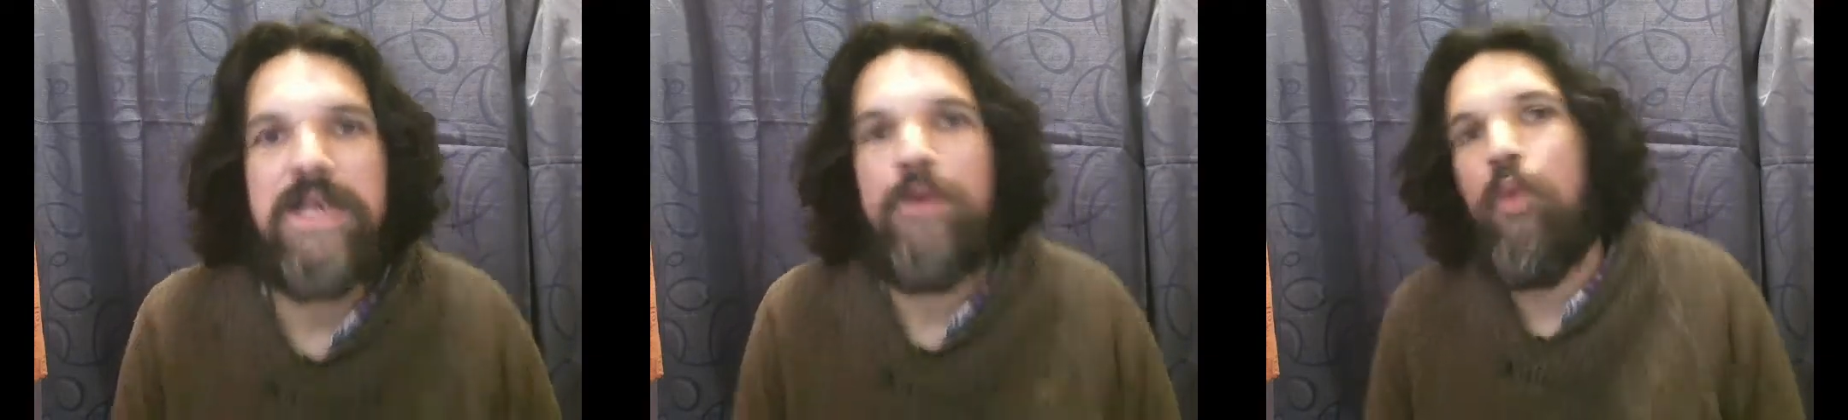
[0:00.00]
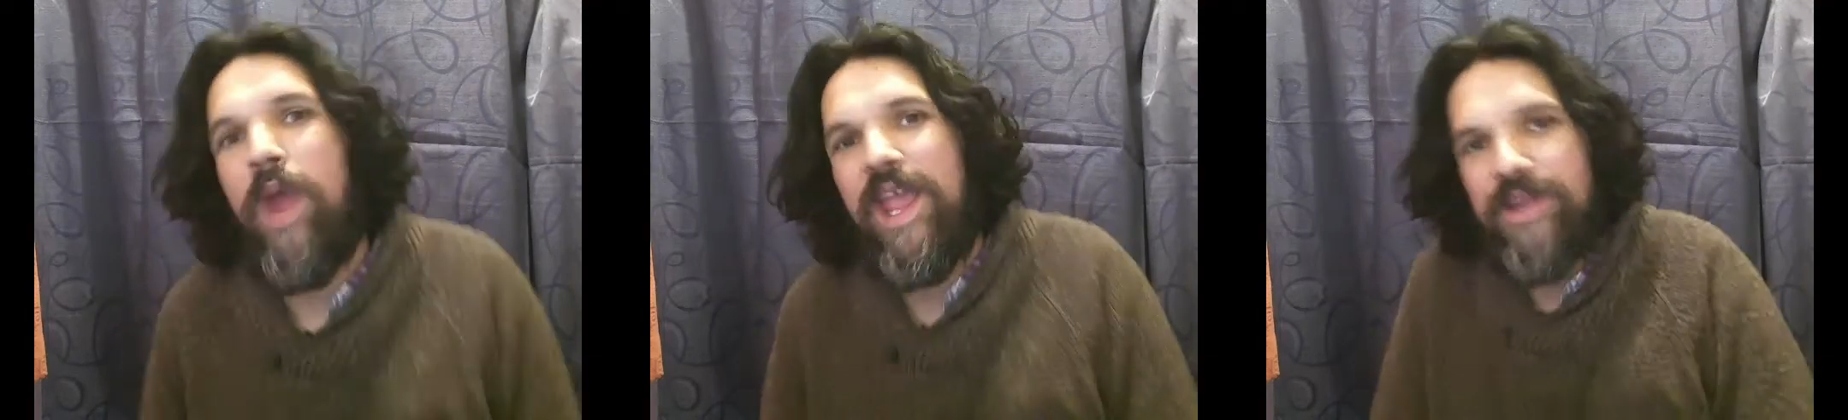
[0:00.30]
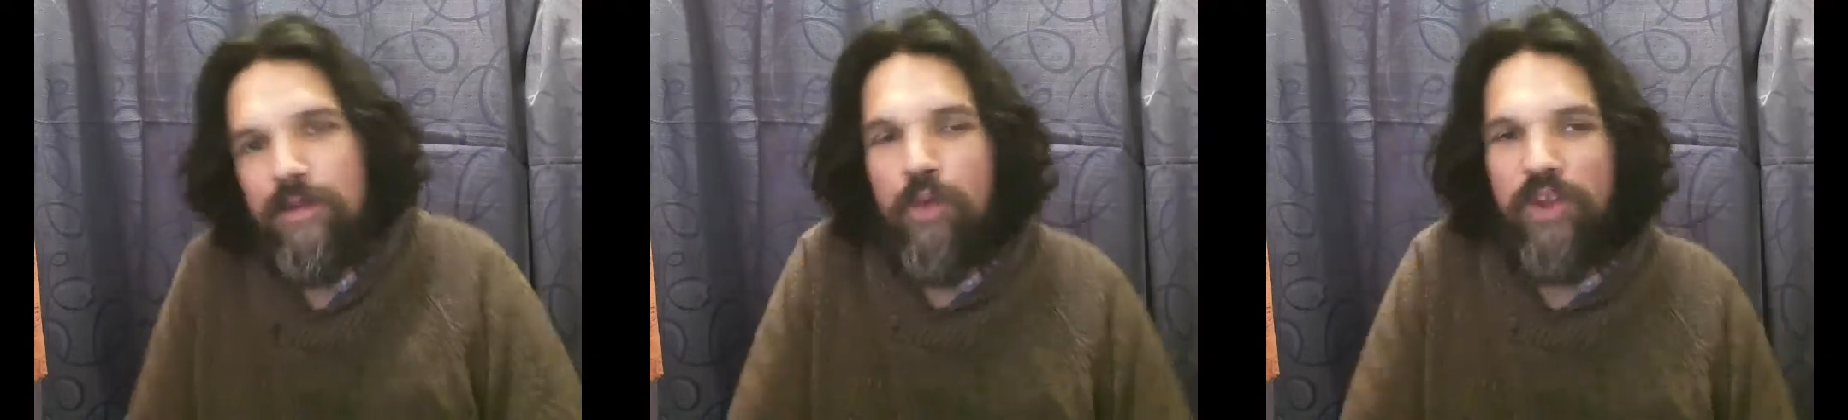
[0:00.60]
ways
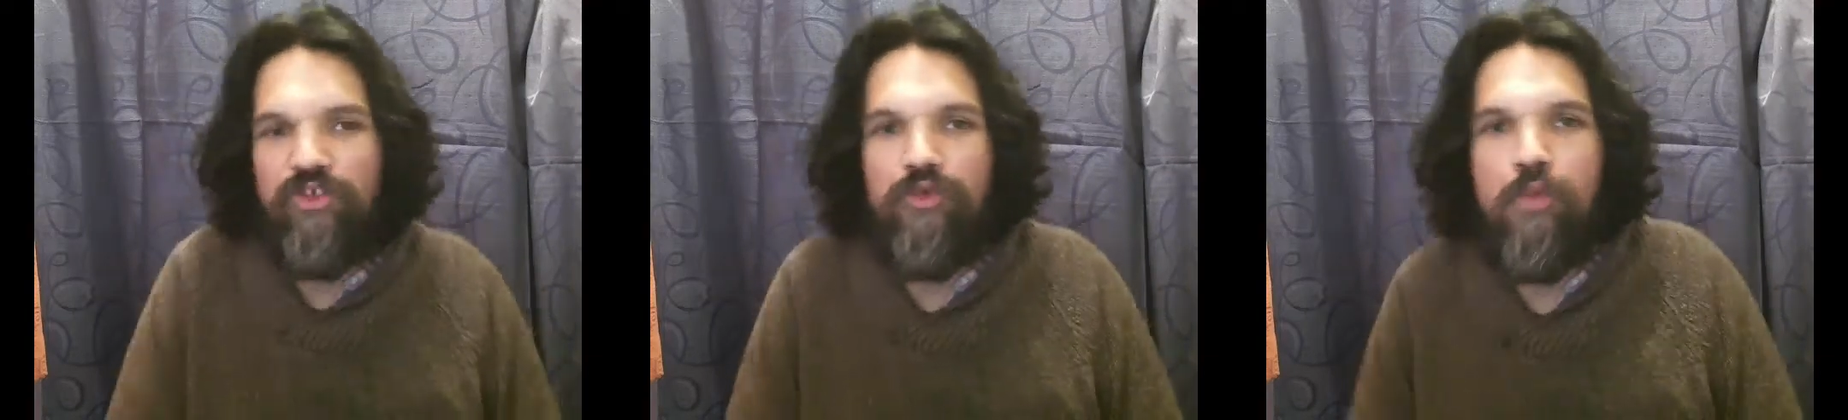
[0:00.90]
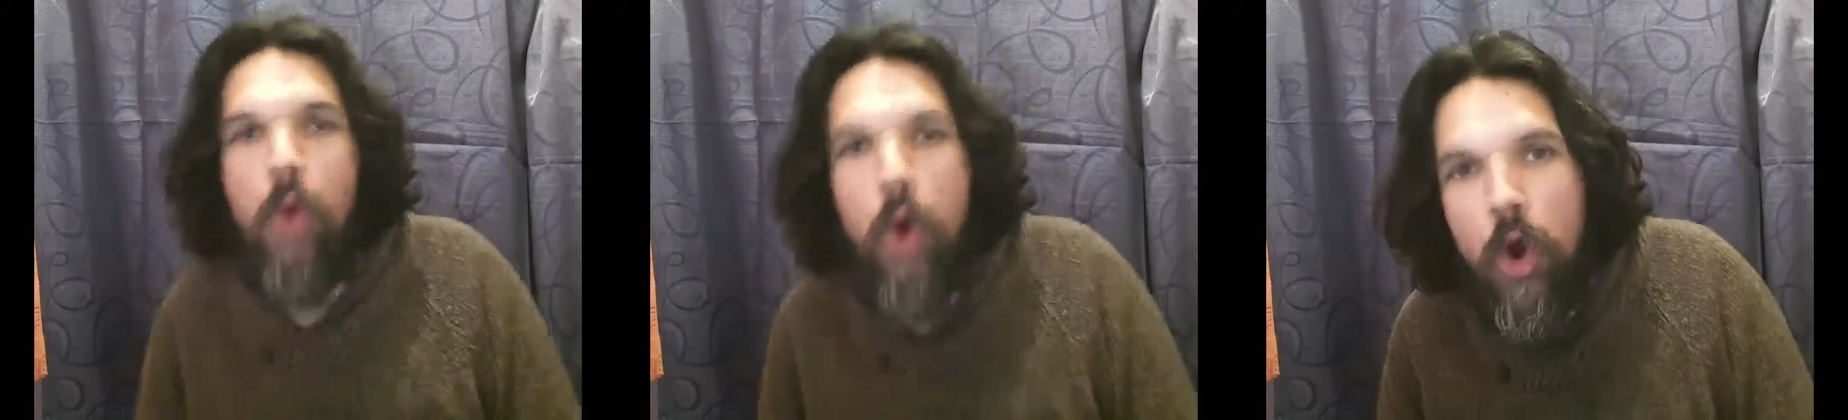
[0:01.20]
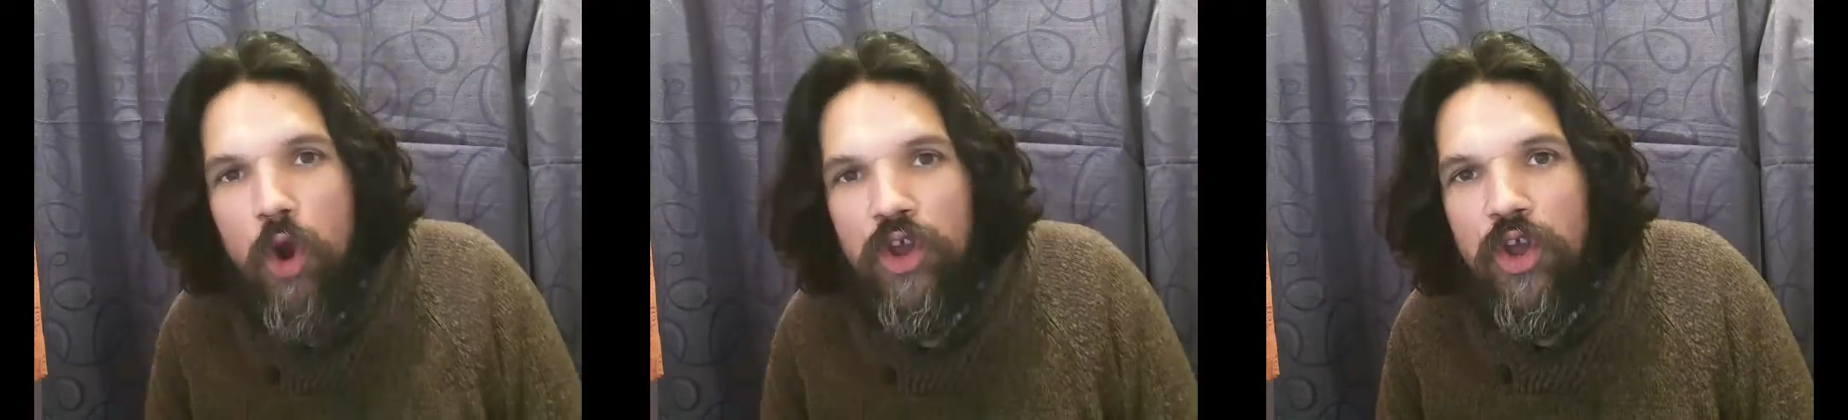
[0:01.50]
in which you
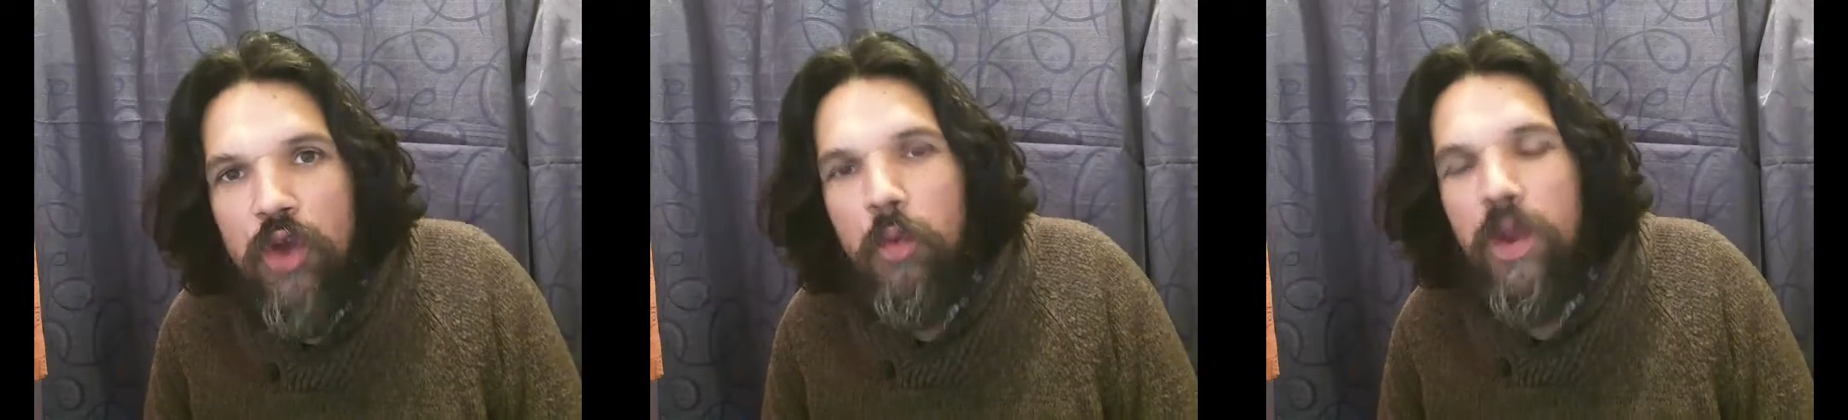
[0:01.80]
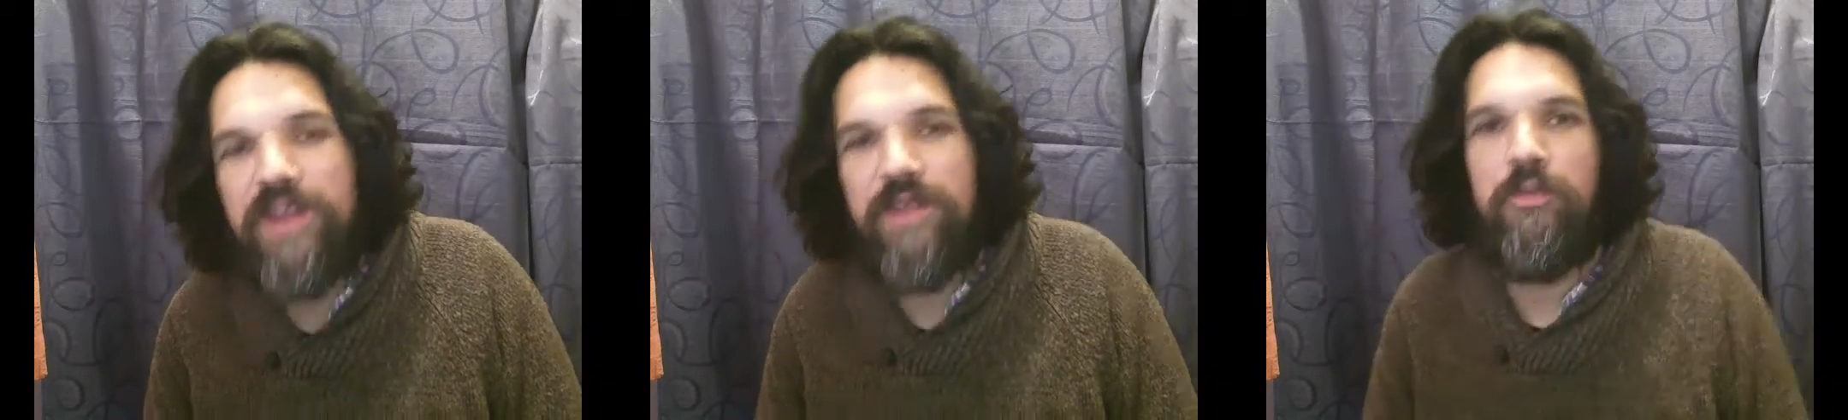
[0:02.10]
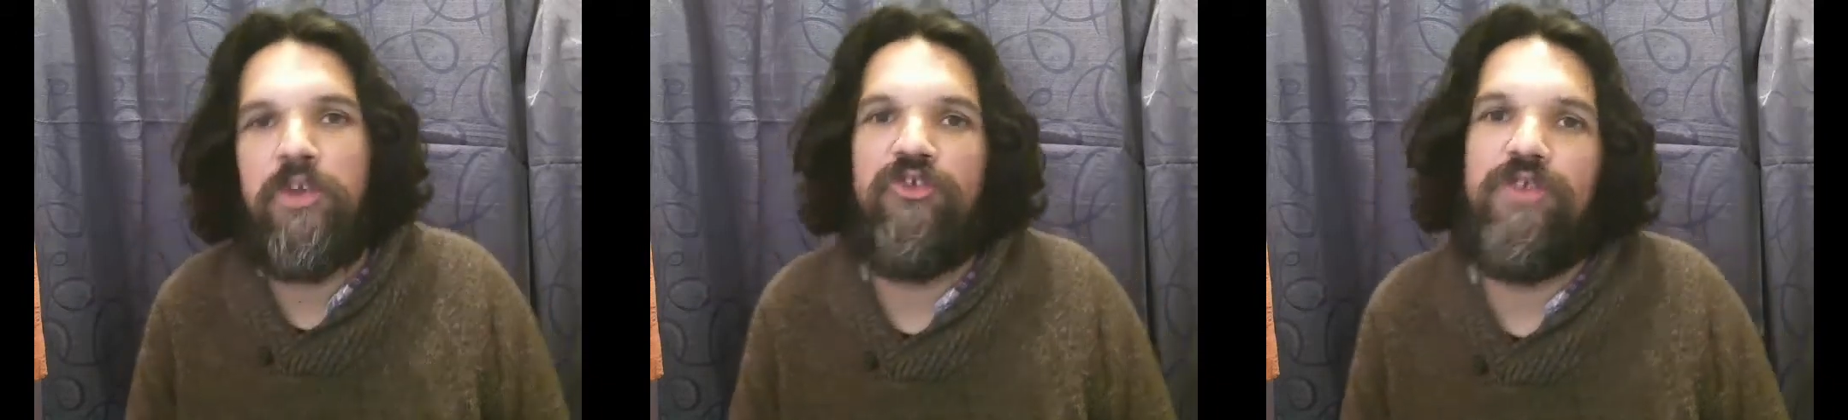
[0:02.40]
walk, ways in
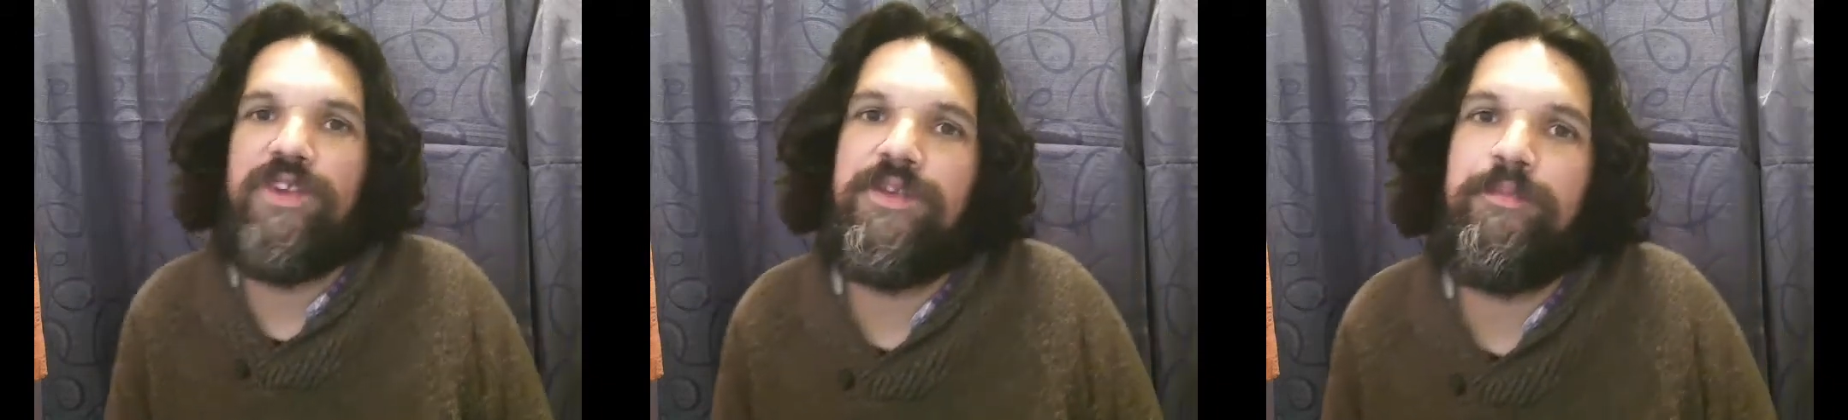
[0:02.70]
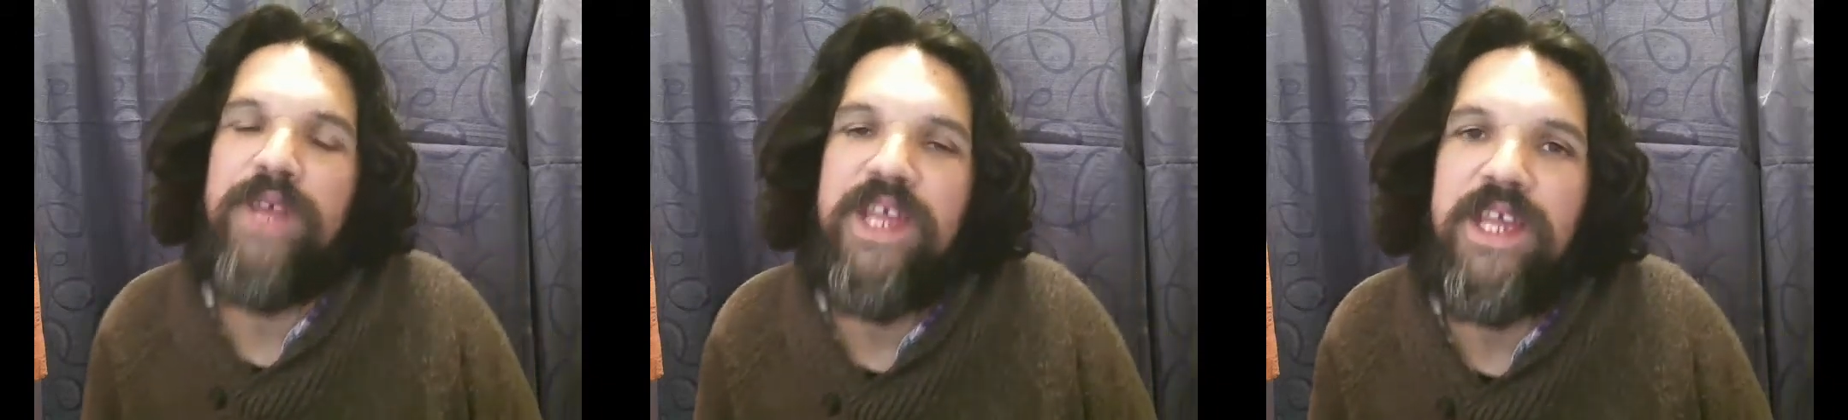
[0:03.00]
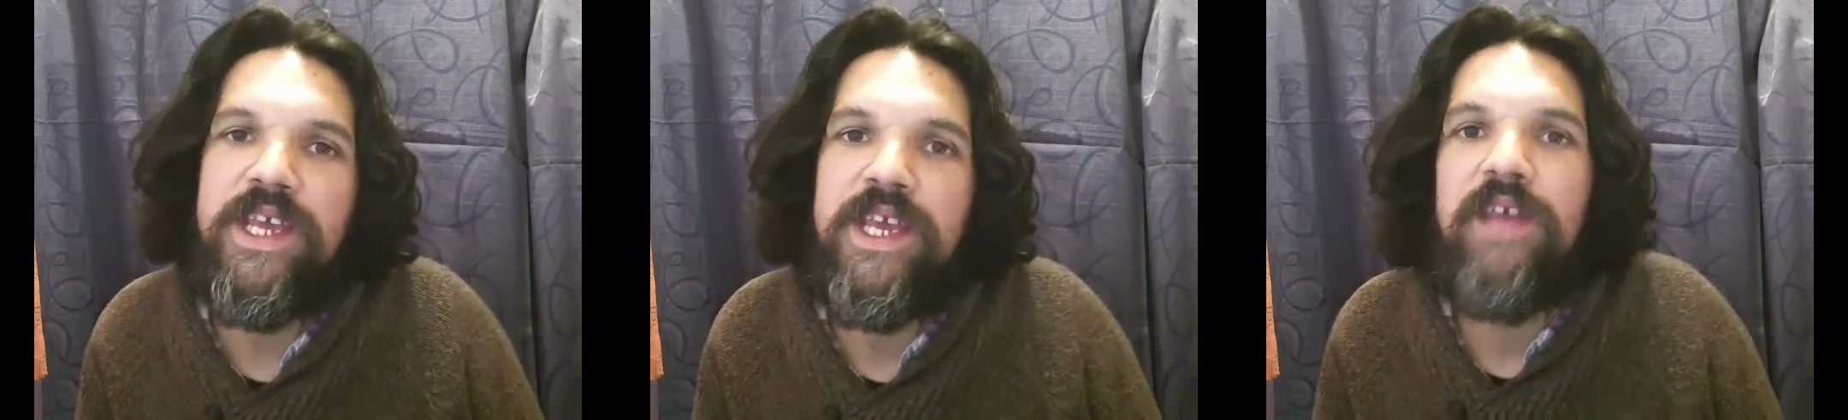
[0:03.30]
which you speak,